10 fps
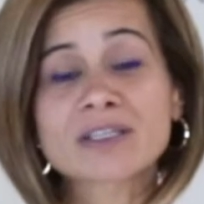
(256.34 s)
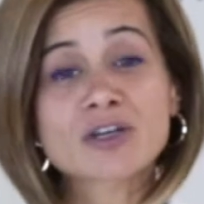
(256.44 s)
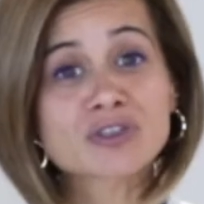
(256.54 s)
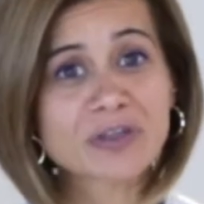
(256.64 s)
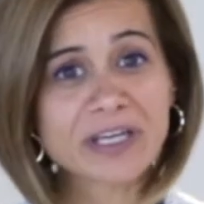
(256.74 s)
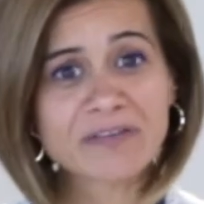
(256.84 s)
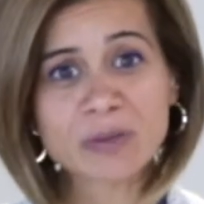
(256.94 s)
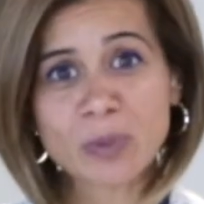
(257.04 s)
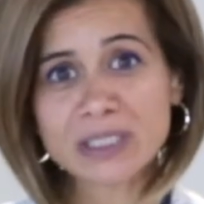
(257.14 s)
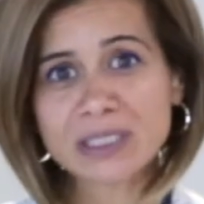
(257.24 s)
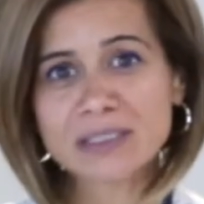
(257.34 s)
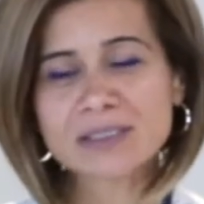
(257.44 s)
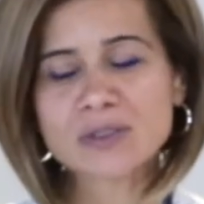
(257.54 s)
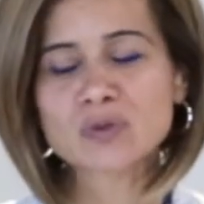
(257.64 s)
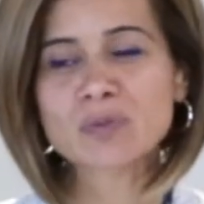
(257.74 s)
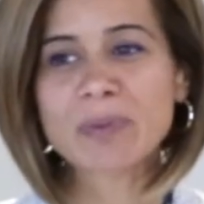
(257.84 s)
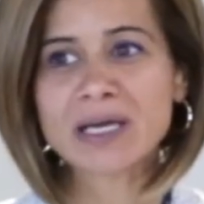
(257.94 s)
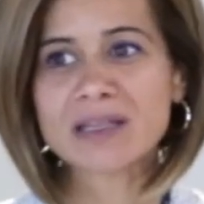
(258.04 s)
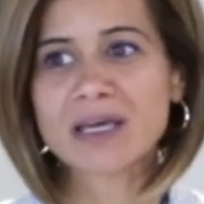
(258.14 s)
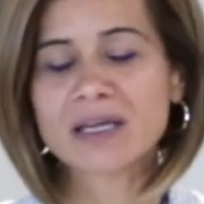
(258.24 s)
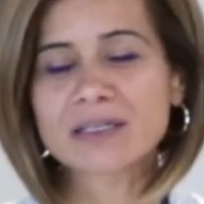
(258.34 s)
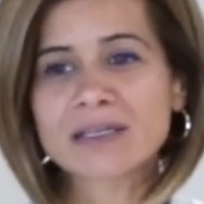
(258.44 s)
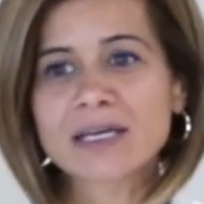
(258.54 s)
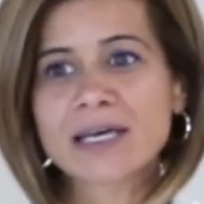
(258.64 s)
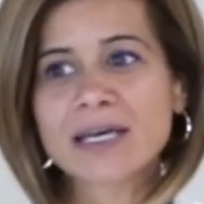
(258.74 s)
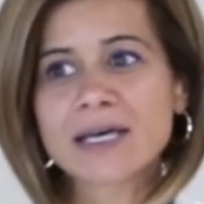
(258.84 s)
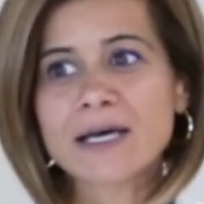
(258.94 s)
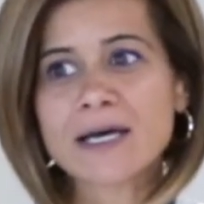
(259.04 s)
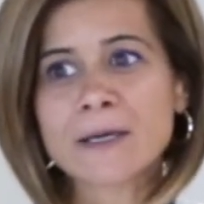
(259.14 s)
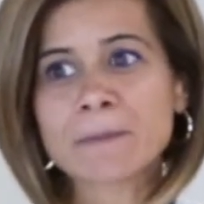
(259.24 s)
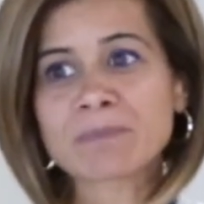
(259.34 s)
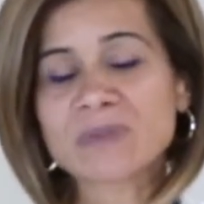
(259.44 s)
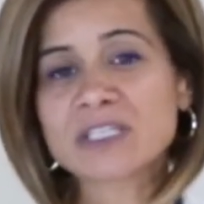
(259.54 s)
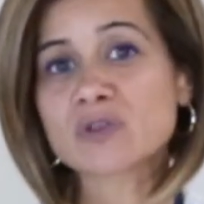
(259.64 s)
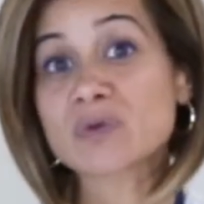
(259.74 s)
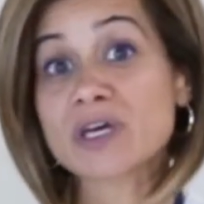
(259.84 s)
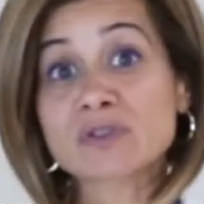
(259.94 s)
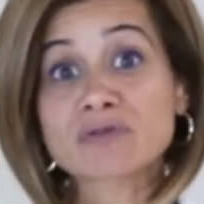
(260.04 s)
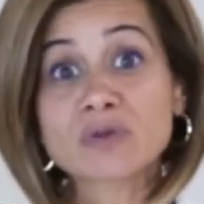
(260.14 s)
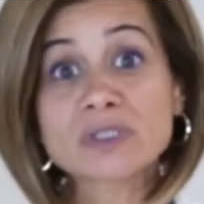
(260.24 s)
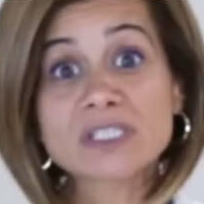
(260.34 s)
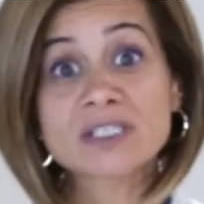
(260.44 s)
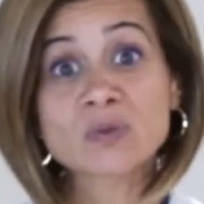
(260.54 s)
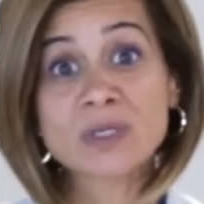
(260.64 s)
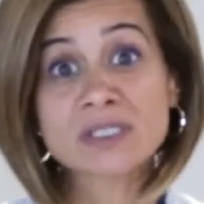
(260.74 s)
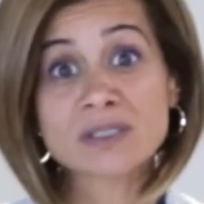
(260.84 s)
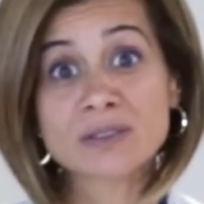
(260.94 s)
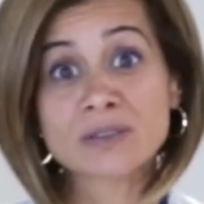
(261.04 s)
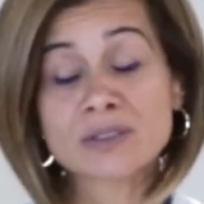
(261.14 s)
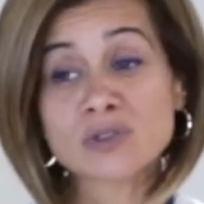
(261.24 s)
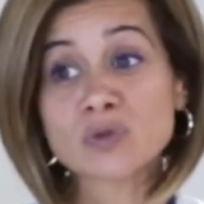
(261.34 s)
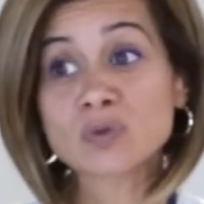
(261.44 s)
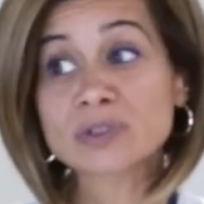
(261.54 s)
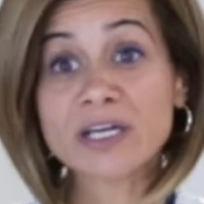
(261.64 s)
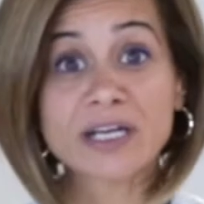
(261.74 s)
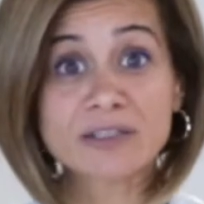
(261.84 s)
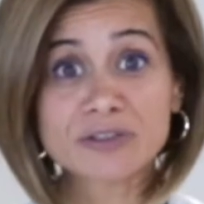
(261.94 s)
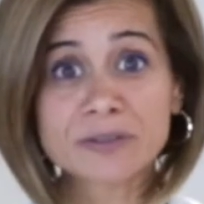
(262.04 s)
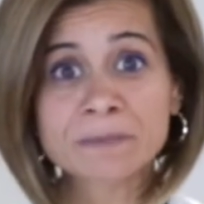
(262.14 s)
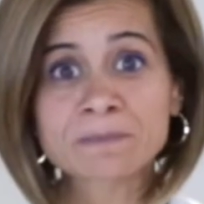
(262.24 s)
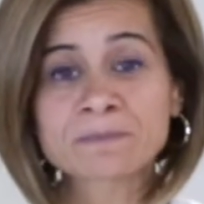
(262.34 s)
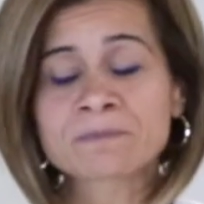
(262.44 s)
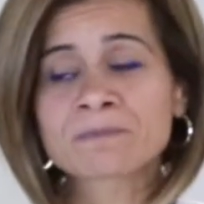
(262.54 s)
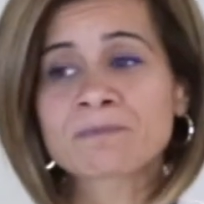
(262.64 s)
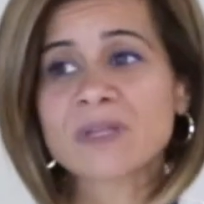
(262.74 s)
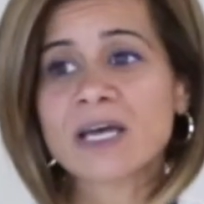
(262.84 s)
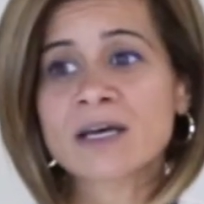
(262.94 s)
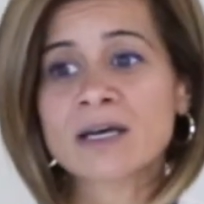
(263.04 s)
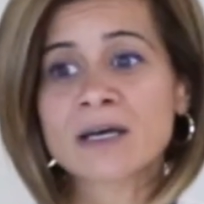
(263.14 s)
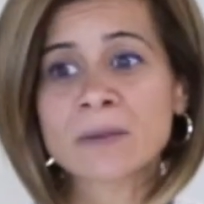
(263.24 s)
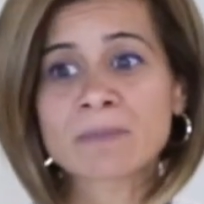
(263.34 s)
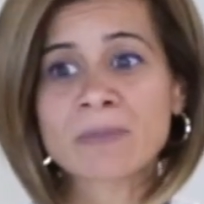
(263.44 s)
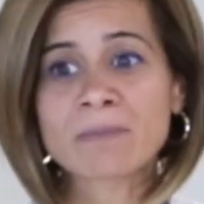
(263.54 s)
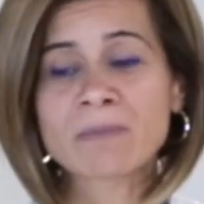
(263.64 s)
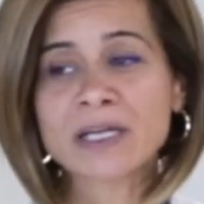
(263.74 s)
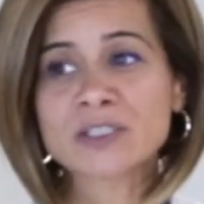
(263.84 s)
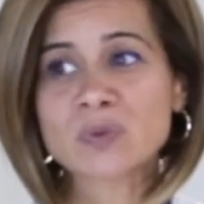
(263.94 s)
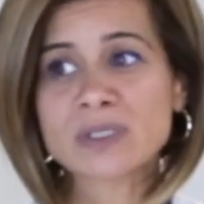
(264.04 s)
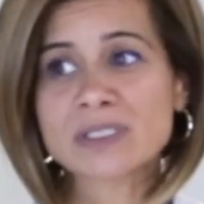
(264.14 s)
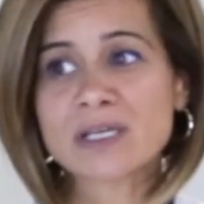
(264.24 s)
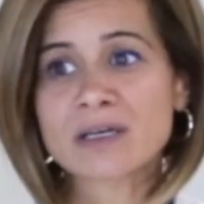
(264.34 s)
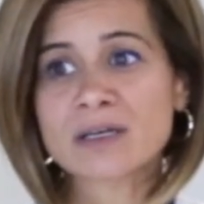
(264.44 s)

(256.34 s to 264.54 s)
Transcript: Dr. Kevin Bartlett, who back then in 2014 was the school director, and it was